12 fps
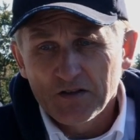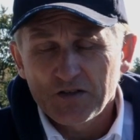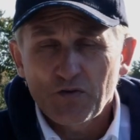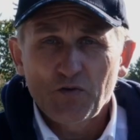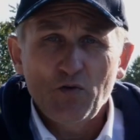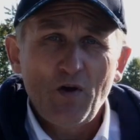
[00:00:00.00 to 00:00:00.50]

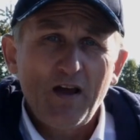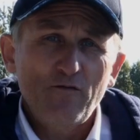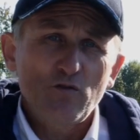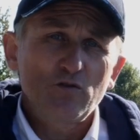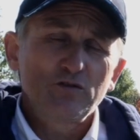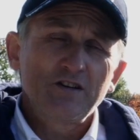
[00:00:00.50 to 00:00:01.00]
so you
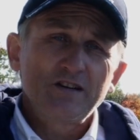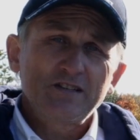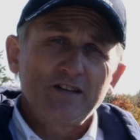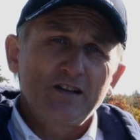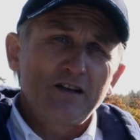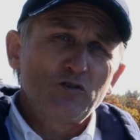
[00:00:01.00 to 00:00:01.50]
have all the
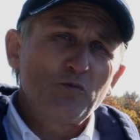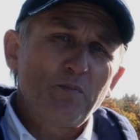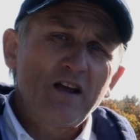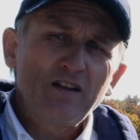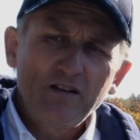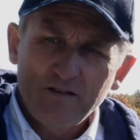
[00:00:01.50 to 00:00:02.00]
reason not to
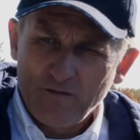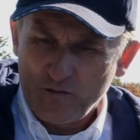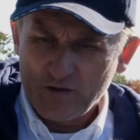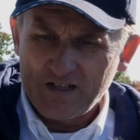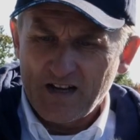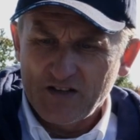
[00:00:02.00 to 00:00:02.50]
pay
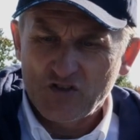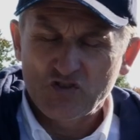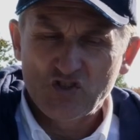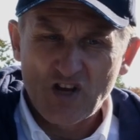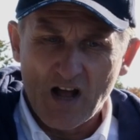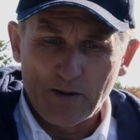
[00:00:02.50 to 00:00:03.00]
for such a
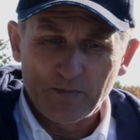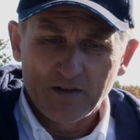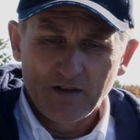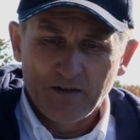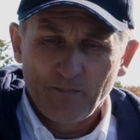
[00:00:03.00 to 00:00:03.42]
job.